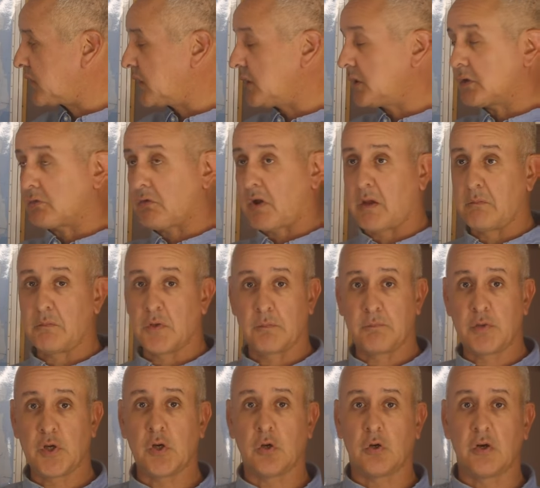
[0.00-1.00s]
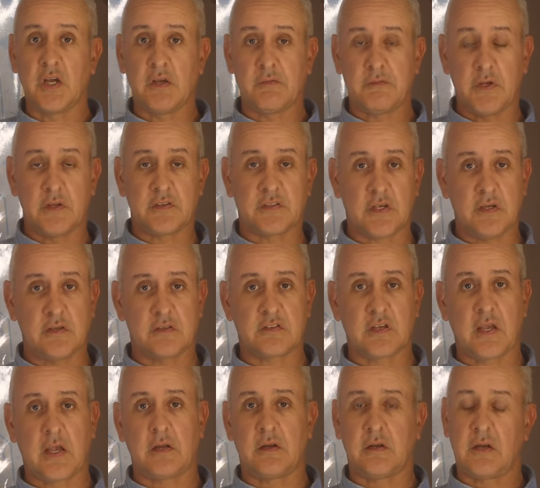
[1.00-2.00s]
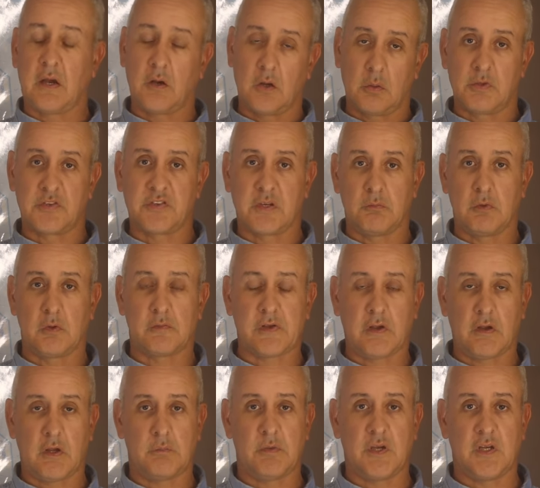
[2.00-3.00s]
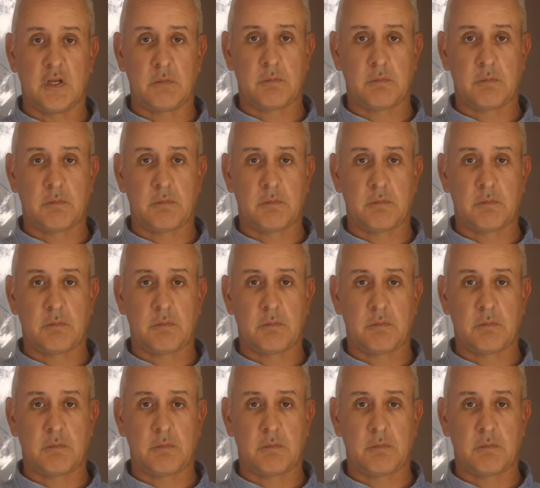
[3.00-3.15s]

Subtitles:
kilogram pull if it's in sand, and that obviously will vary a bit